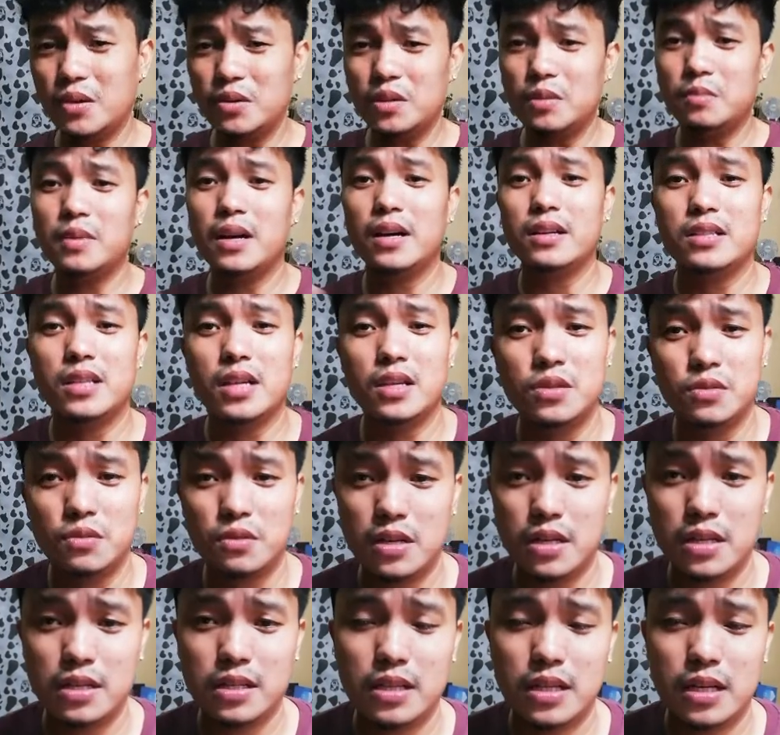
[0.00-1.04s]
ako ng
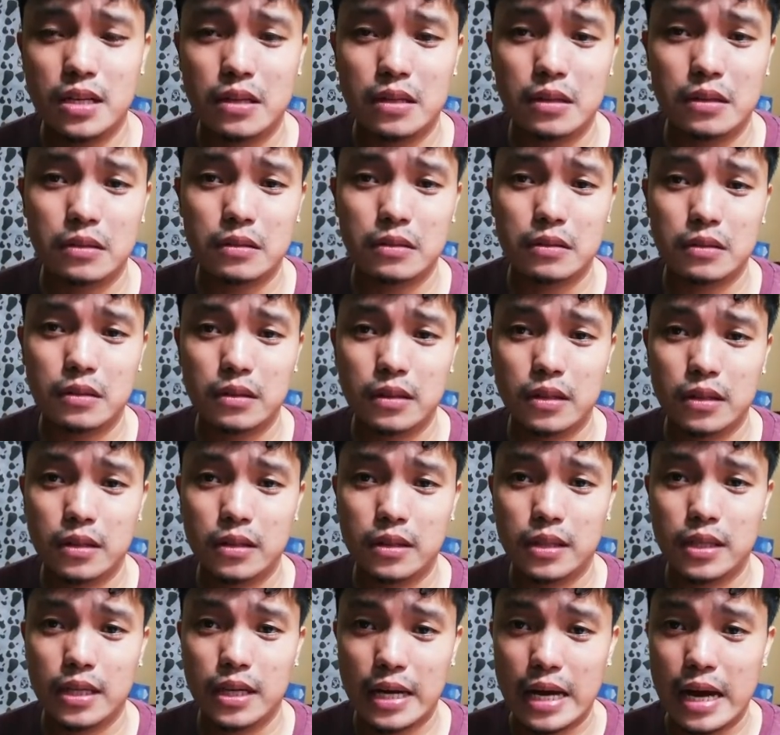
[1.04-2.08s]
accessories ng
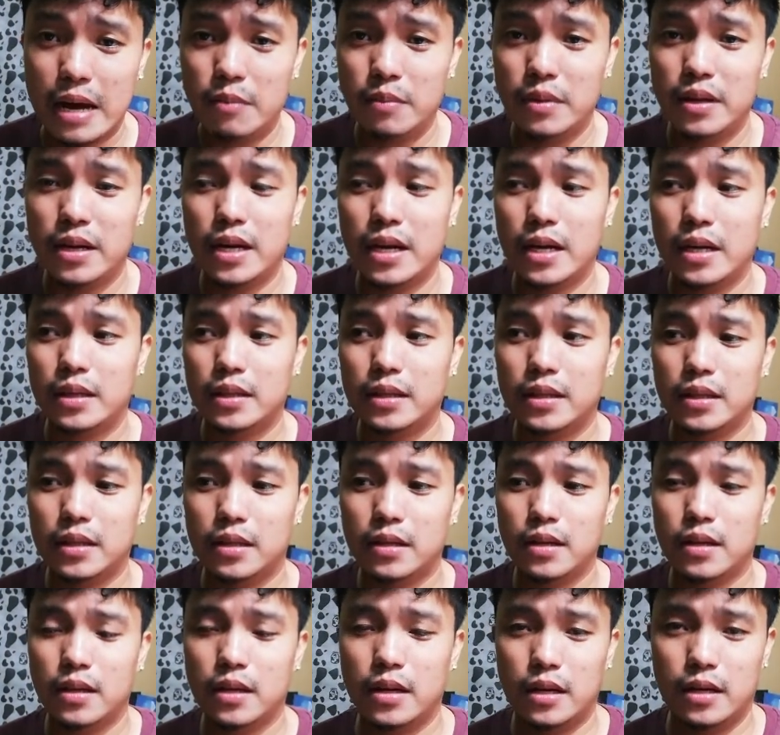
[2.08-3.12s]
camera,
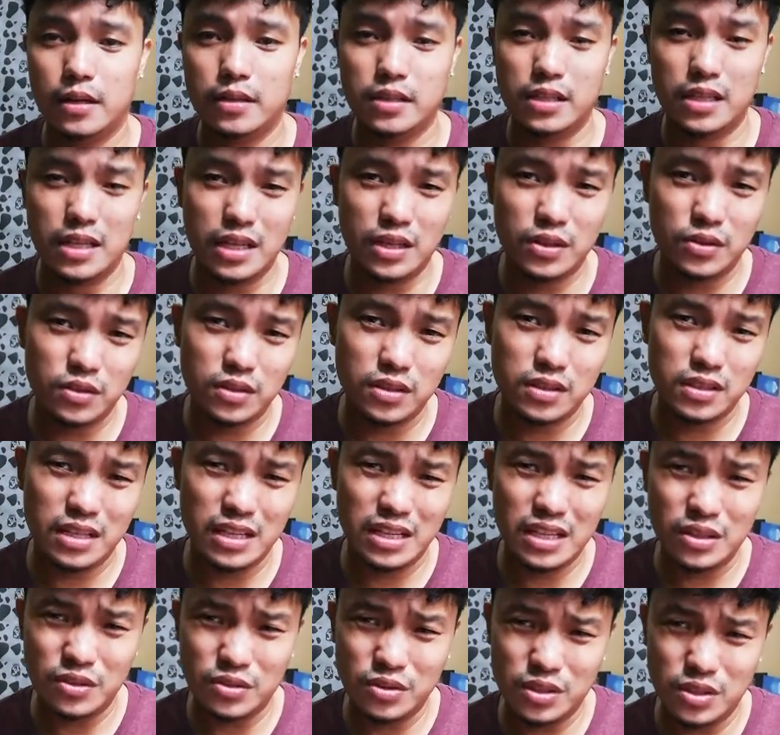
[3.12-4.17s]

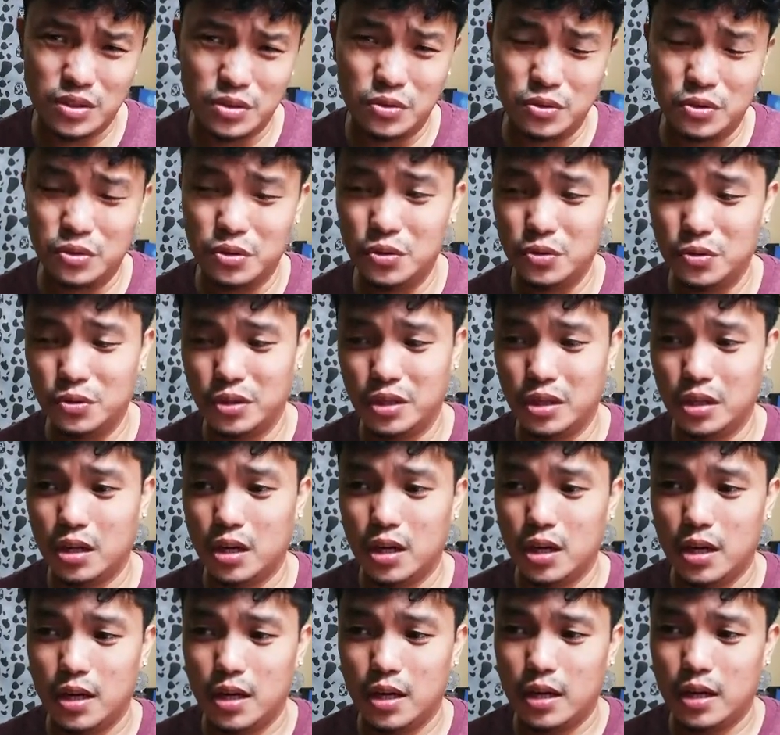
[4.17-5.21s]
silicone siguro, or
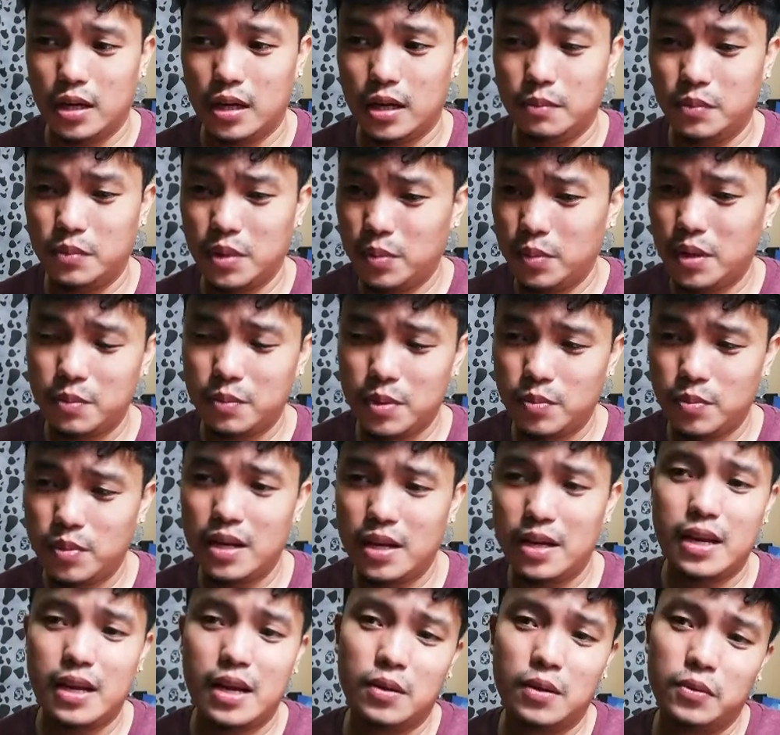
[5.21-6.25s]
may
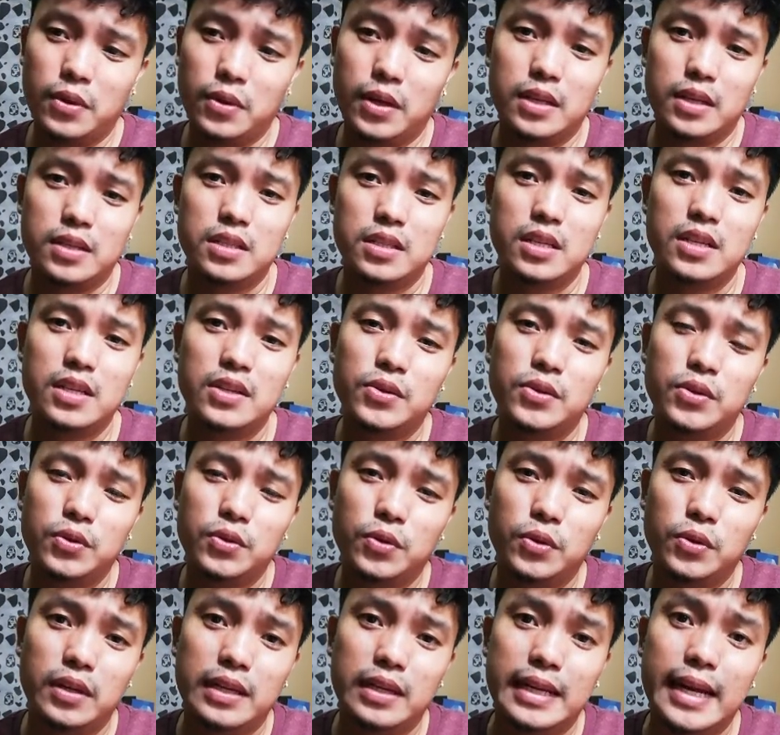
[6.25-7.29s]
pinapipilian na ako eh, silicone
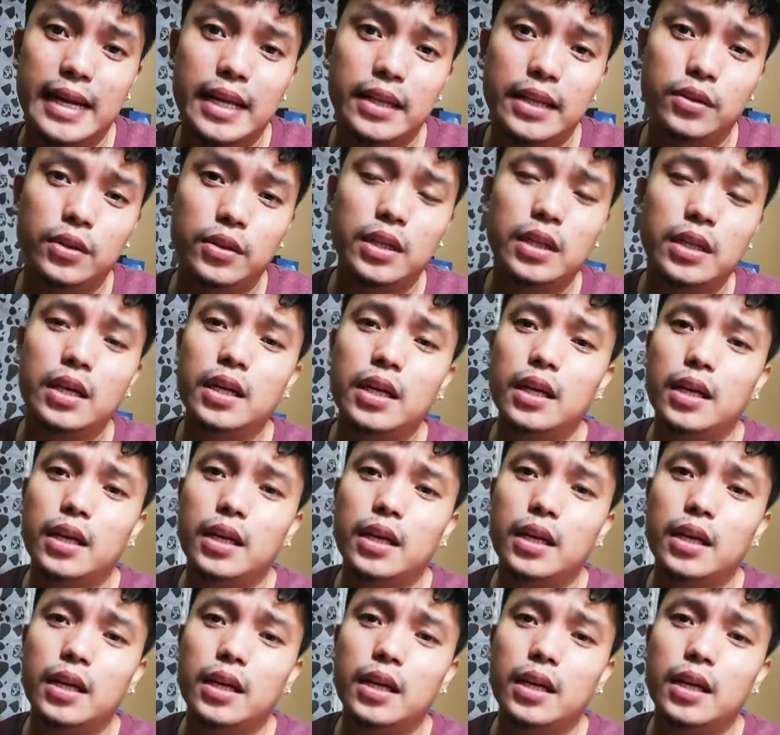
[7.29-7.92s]
or leather.